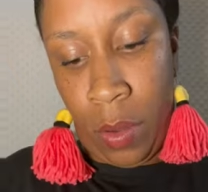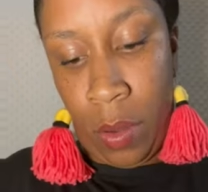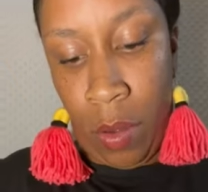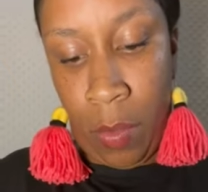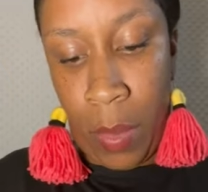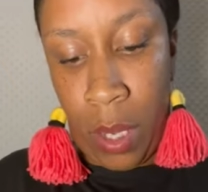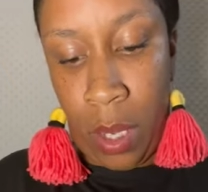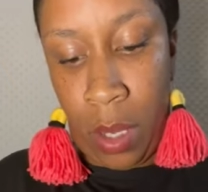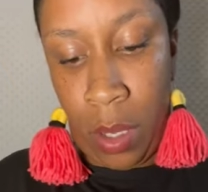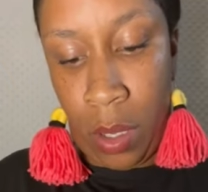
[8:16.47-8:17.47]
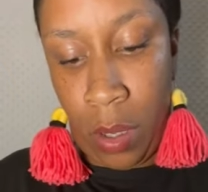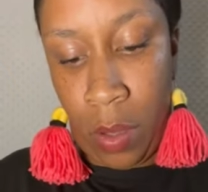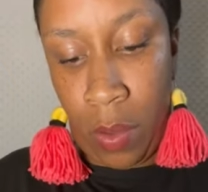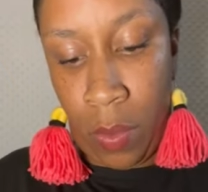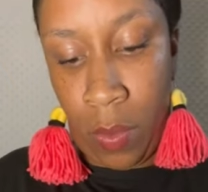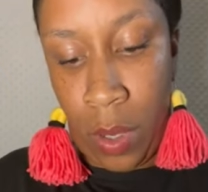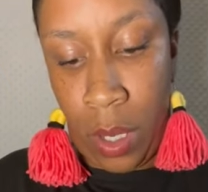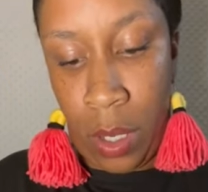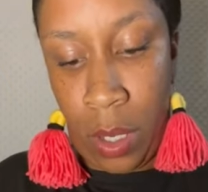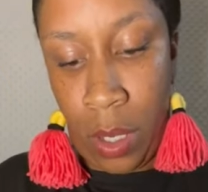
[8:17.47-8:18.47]
Oh man,
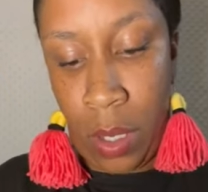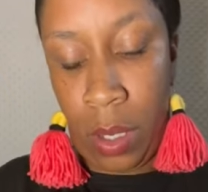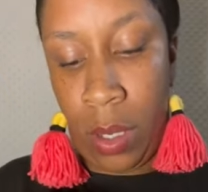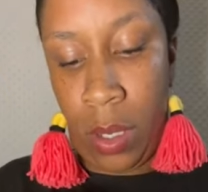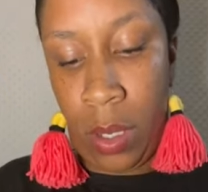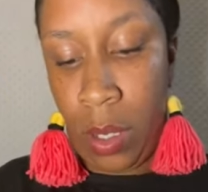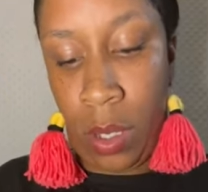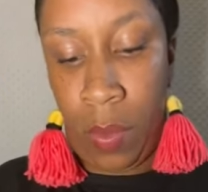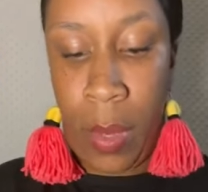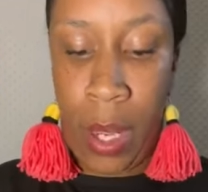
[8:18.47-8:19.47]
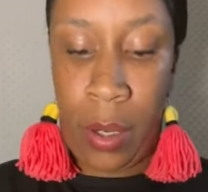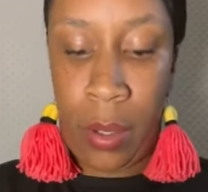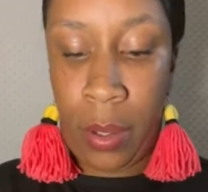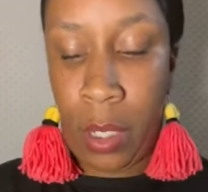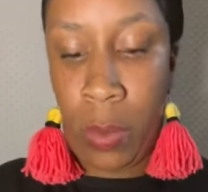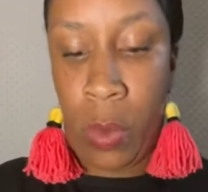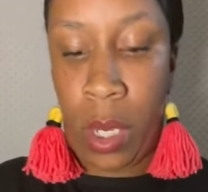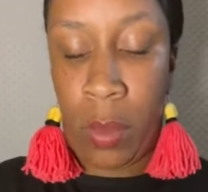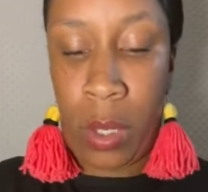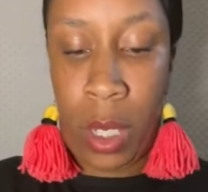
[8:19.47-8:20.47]
1, don't matter because I'm gonna
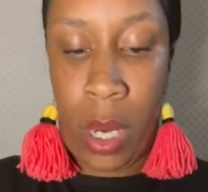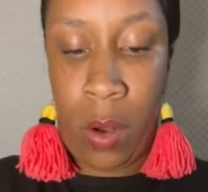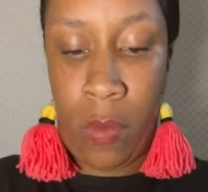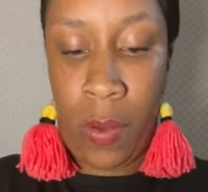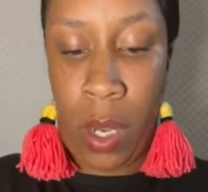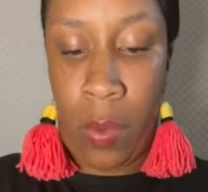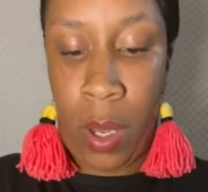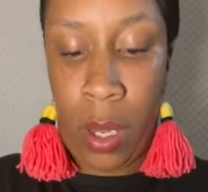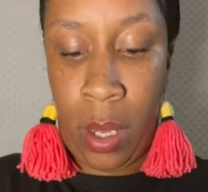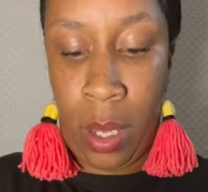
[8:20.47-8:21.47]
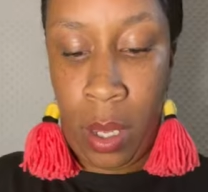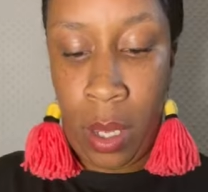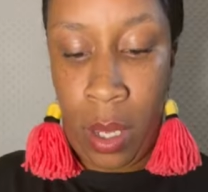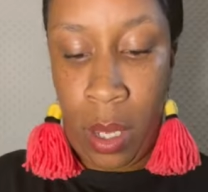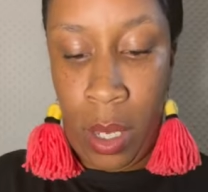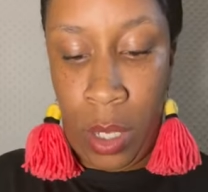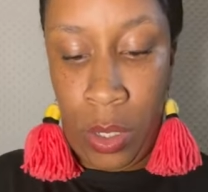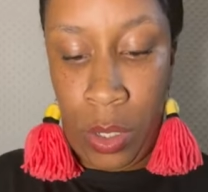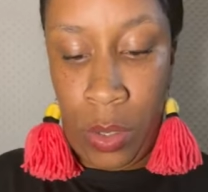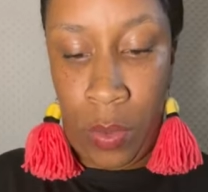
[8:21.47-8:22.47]
wind up cutting that off anyway.
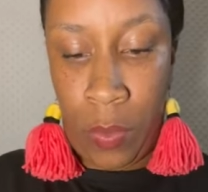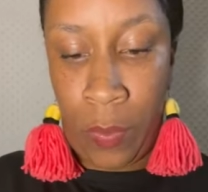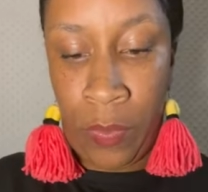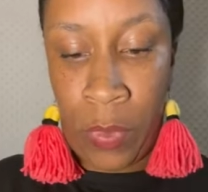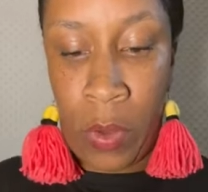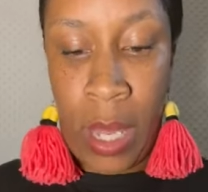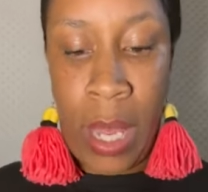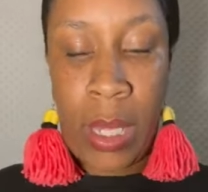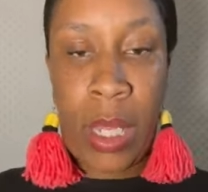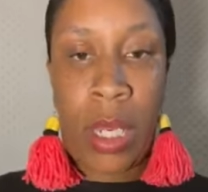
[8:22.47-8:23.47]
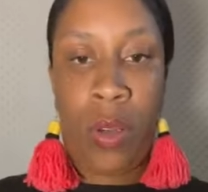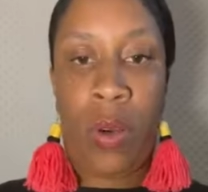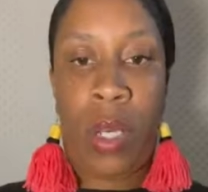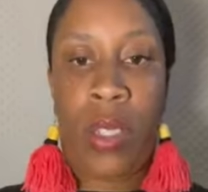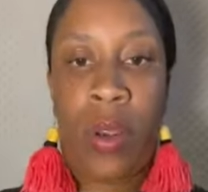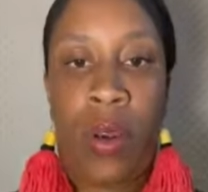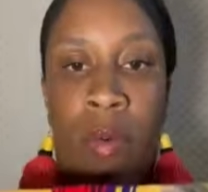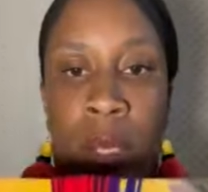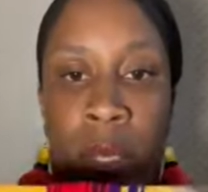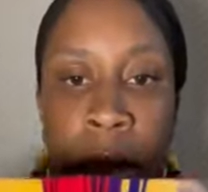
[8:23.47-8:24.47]
2, okay, then you're gonna turn
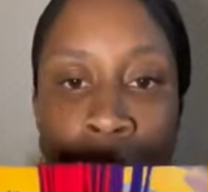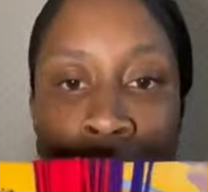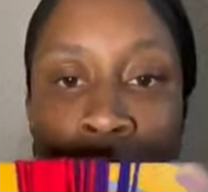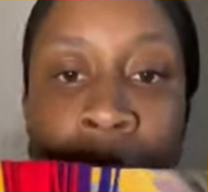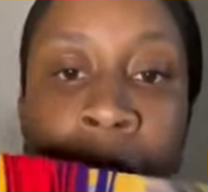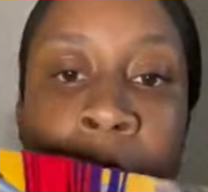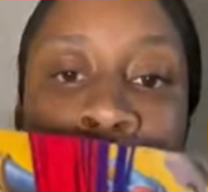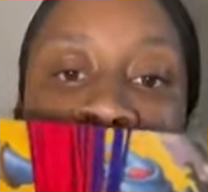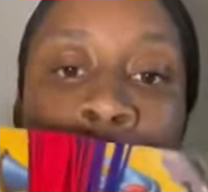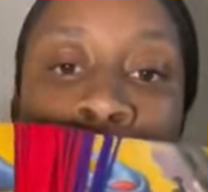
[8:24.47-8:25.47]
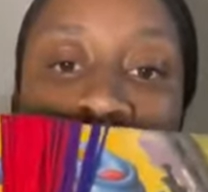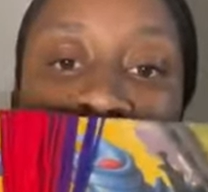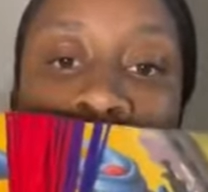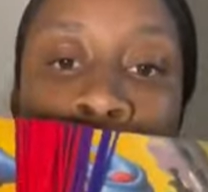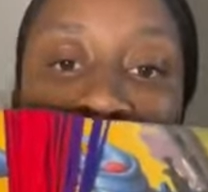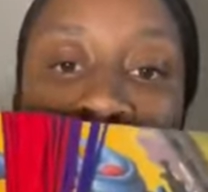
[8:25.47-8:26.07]
it, so that's how it's supposed to look.